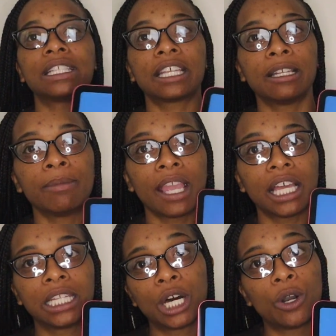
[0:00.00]
It's telling me
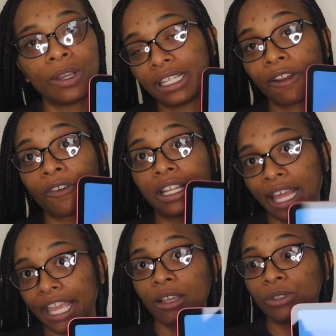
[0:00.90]
hello in different
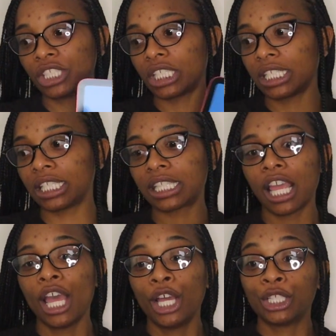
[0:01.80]
languages.
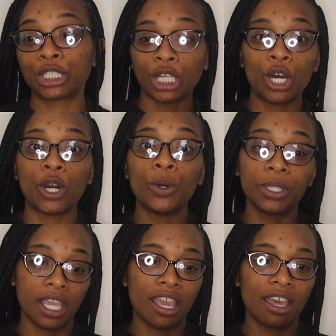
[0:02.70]
So
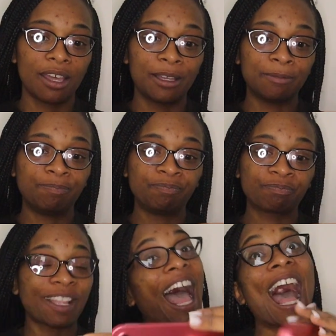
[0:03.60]
yeah,
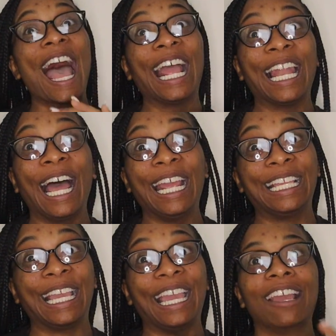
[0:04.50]
I
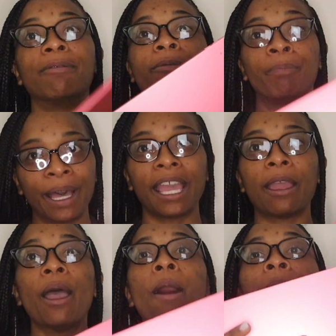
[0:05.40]
like it.
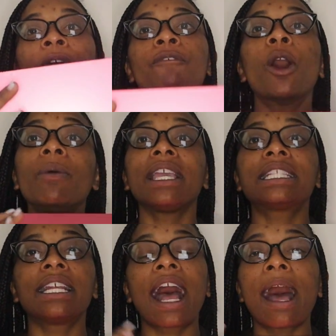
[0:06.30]
But before we get
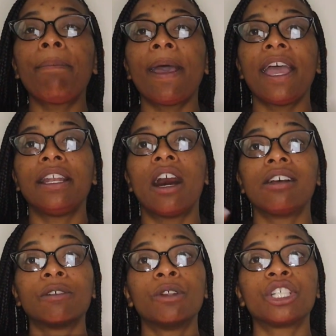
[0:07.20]
to the iPad,
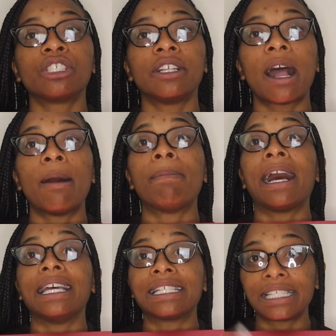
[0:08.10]
dog, I'm gonna show y'all
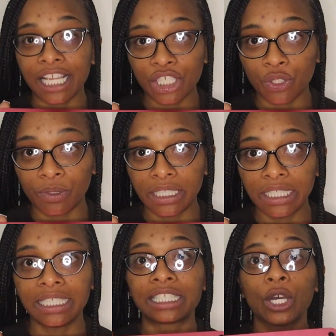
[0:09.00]
my
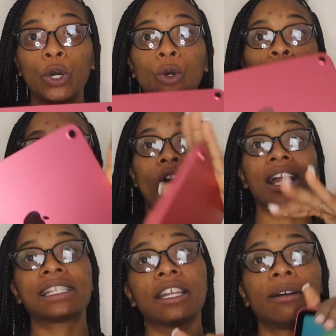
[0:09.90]
accessories. So before
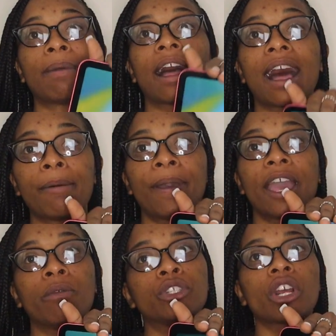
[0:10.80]
I set up my
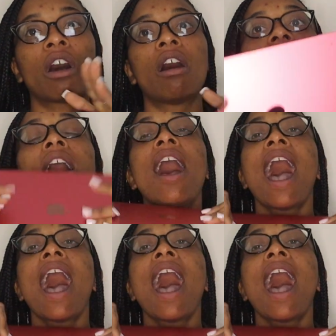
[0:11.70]
iPad with y'all,